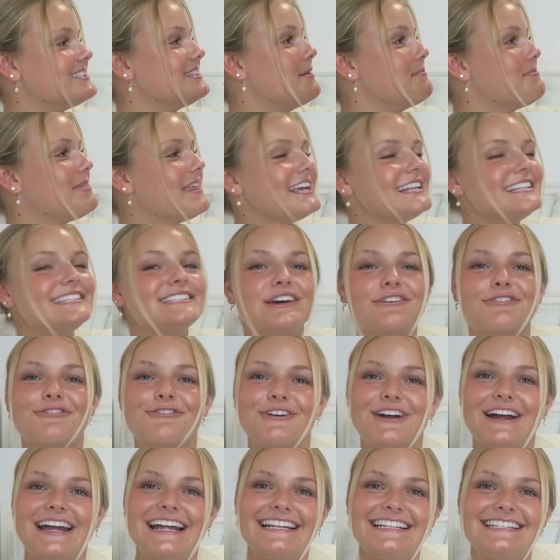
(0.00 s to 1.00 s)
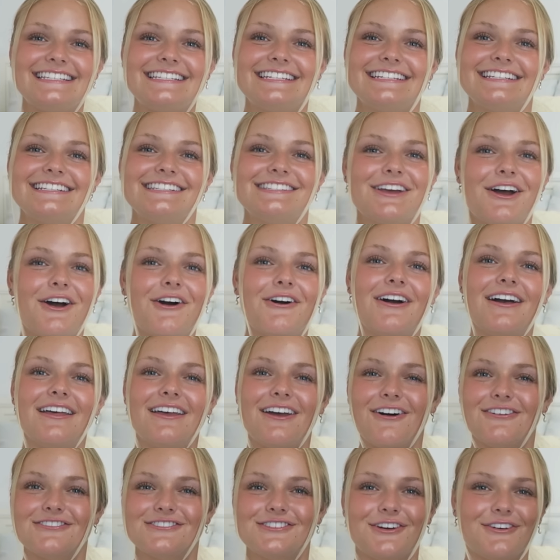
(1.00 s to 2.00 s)
Something different. So
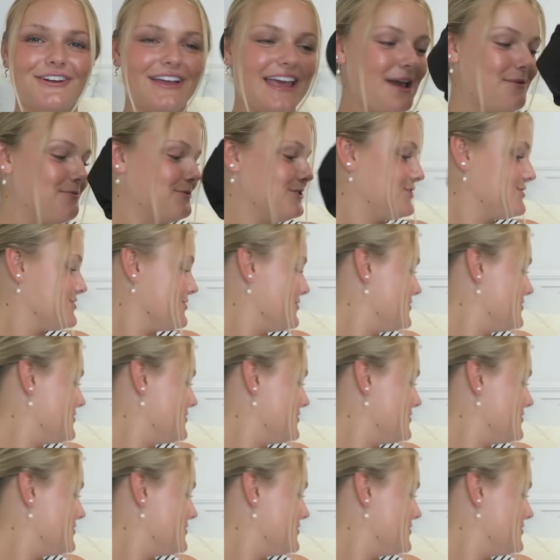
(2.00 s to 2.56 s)
it also came with